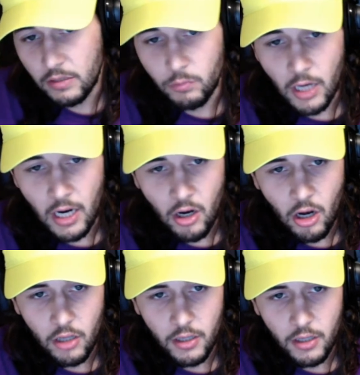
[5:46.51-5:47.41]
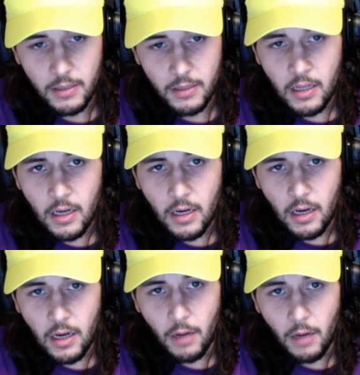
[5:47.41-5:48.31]
what I call it.
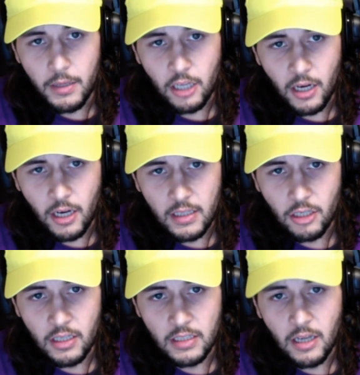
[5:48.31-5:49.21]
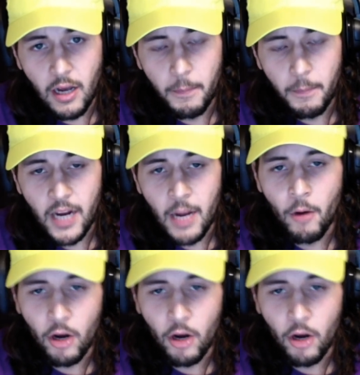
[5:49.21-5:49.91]
Um, and you talk, at the top. I got Mark